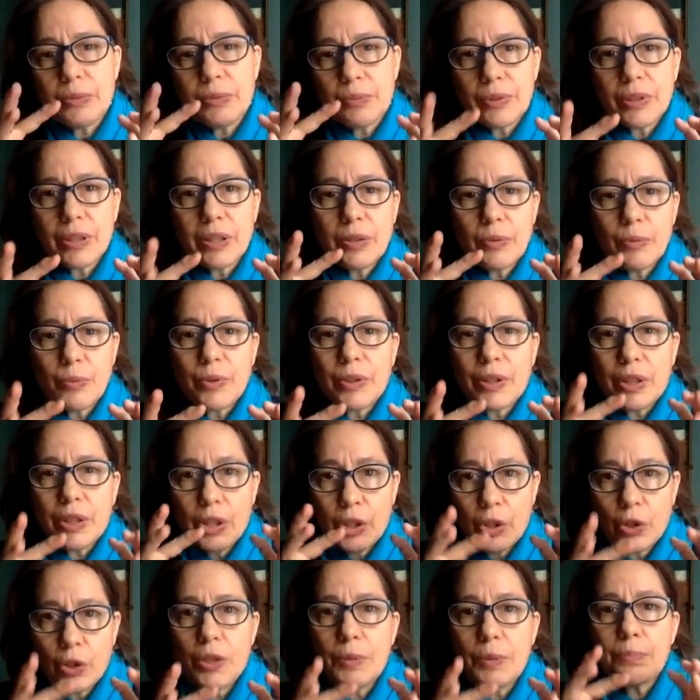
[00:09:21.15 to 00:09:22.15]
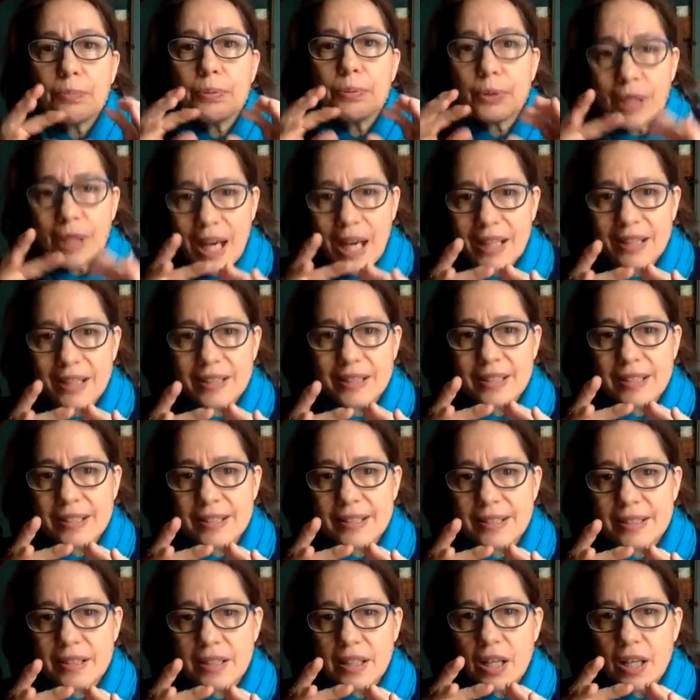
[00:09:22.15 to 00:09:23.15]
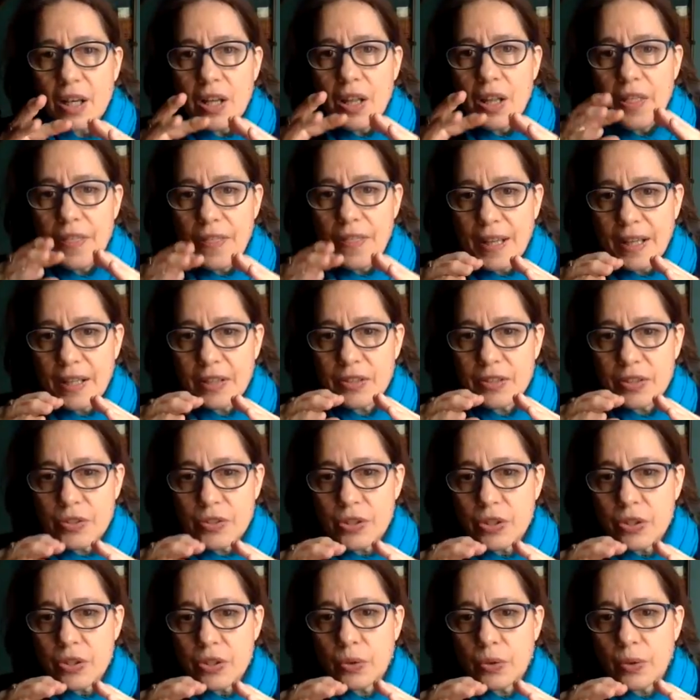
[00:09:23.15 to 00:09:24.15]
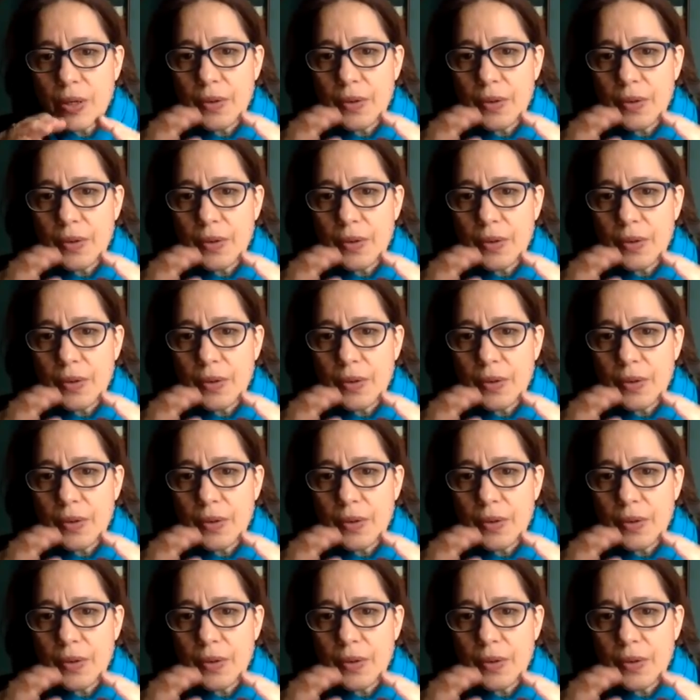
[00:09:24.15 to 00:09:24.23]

really, really good practice thing to do.